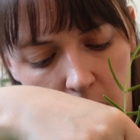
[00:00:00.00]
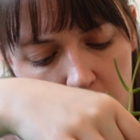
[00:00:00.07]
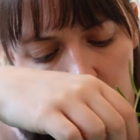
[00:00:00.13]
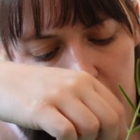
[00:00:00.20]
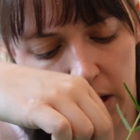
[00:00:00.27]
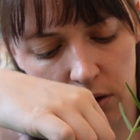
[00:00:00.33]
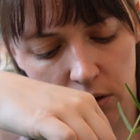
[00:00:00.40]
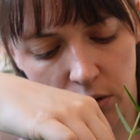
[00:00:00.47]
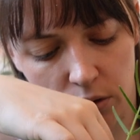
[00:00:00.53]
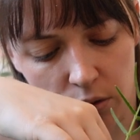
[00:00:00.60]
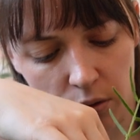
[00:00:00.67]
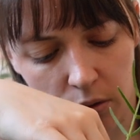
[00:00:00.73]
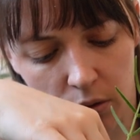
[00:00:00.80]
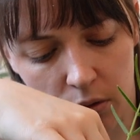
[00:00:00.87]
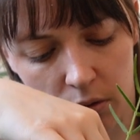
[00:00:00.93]
Where are you?
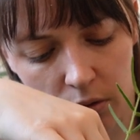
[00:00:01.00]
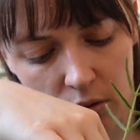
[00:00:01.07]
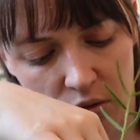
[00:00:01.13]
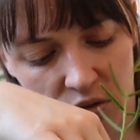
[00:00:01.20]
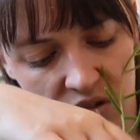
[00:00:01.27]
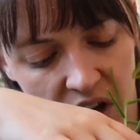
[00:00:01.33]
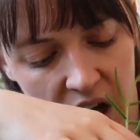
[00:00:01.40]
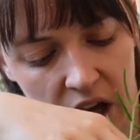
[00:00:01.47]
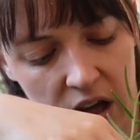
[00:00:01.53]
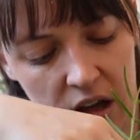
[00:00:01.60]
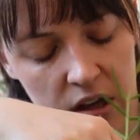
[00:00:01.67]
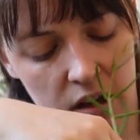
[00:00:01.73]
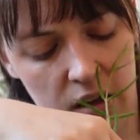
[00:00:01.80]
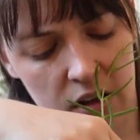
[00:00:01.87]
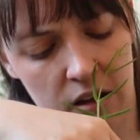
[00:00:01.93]
You stuck.
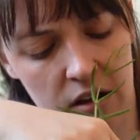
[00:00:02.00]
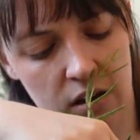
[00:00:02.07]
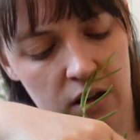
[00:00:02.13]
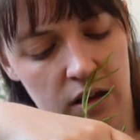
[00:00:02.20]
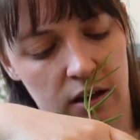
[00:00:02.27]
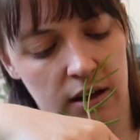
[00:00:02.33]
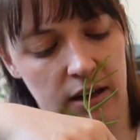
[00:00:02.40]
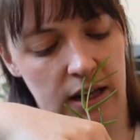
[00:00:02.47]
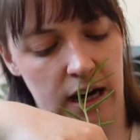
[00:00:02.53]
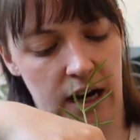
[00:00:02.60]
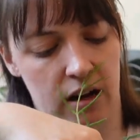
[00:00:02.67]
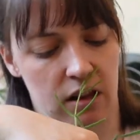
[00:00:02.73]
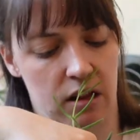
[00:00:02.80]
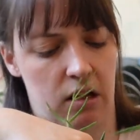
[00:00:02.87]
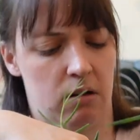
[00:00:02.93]
Get out
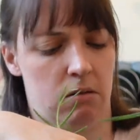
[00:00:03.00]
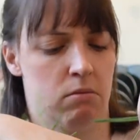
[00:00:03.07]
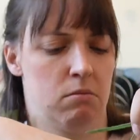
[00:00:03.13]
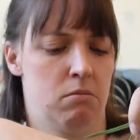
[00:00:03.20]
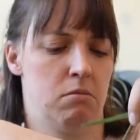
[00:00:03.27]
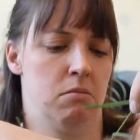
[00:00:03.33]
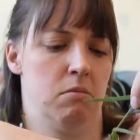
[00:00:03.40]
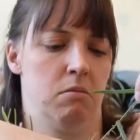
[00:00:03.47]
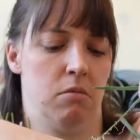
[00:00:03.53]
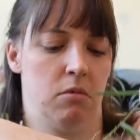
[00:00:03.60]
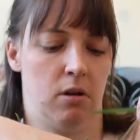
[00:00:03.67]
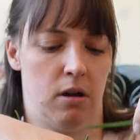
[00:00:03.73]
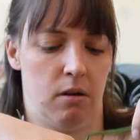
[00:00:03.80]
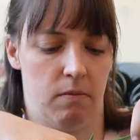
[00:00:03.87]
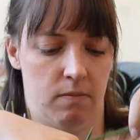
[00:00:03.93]
of there.
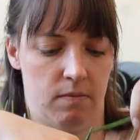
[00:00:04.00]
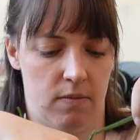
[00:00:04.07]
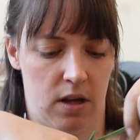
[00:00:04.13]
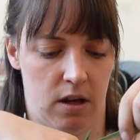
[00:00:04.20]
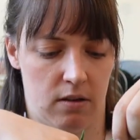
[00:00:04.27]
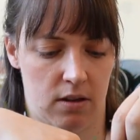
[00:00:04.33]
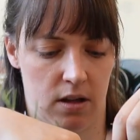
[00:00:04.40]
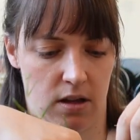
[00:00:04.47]
Okay, there.